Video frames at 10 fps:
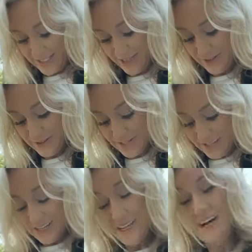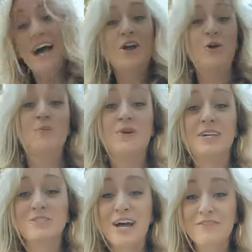So I hope you
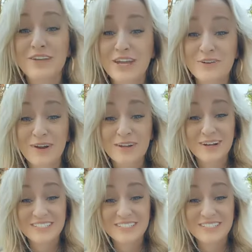guys are having a great